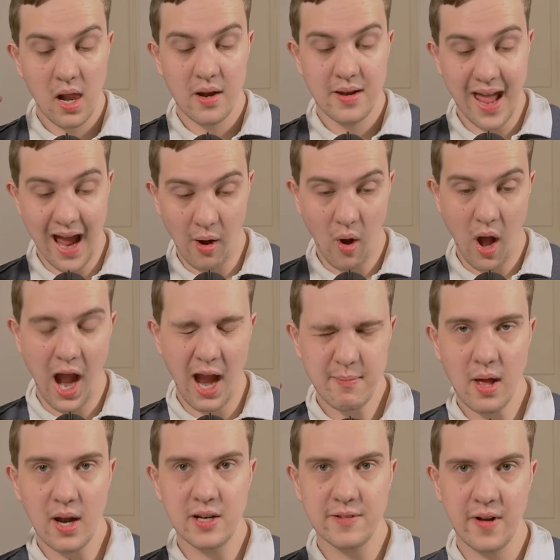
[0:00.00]
Now, I'm
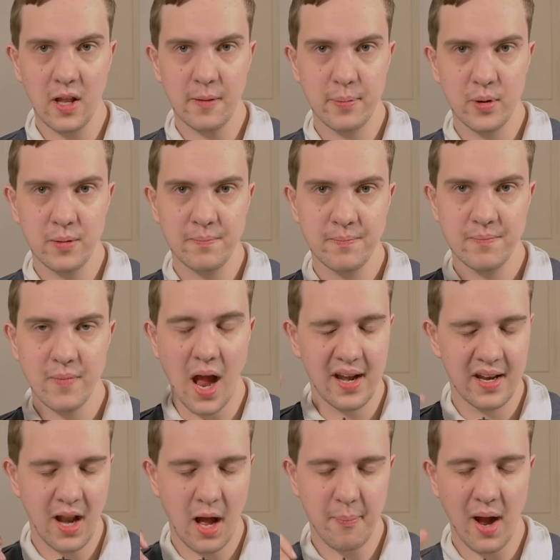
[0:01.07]
not a developer. I
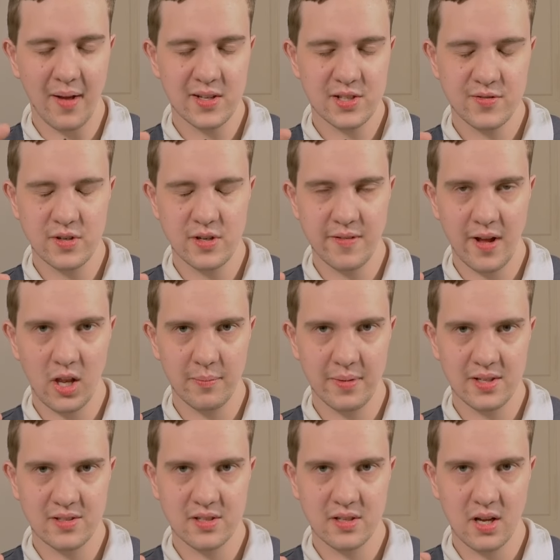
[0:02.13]
did not buy this for
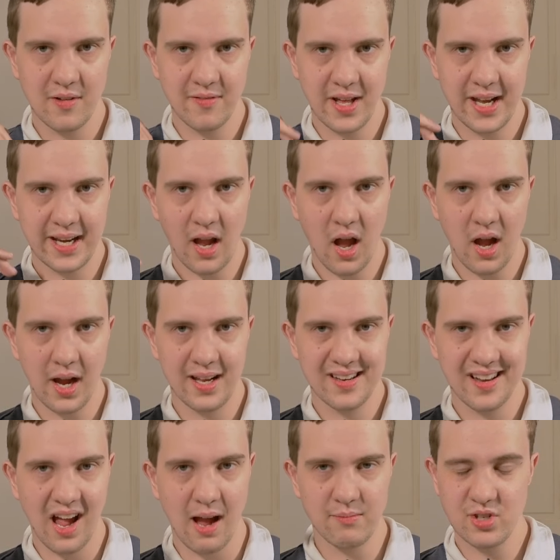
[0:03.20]
development of any kind.
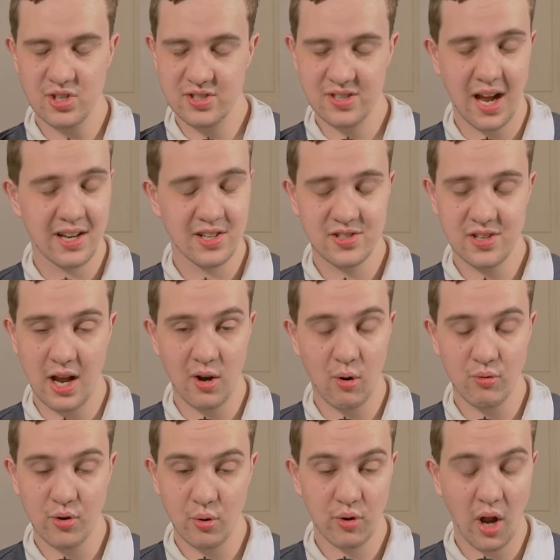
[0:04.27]
I
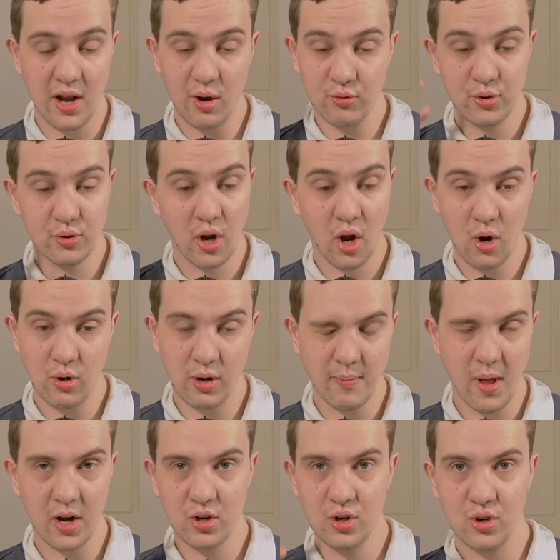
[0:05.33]
don't do code. I'm
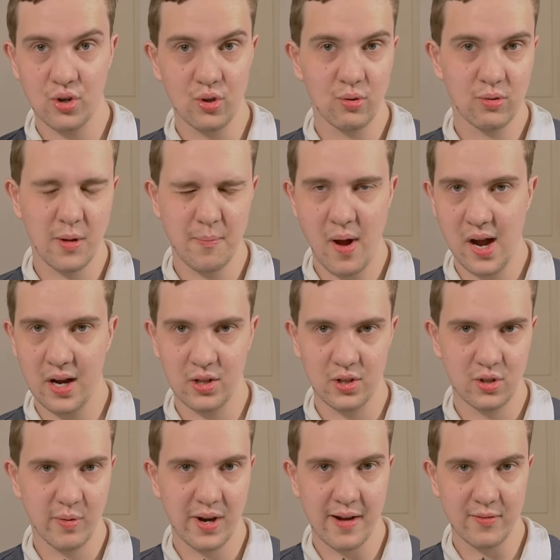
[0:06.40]
not a kernel
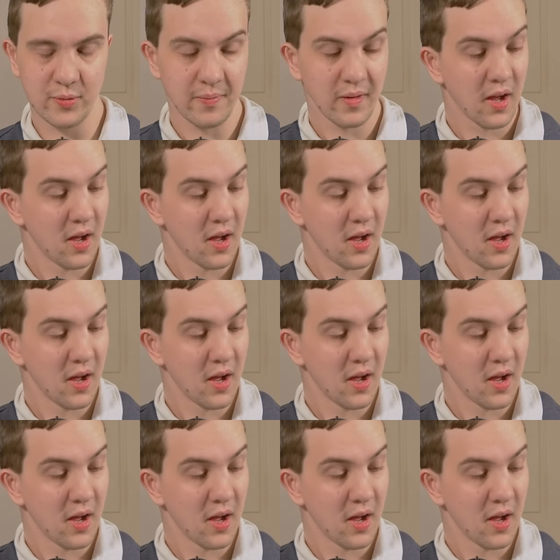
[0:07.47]
compiler, whatever.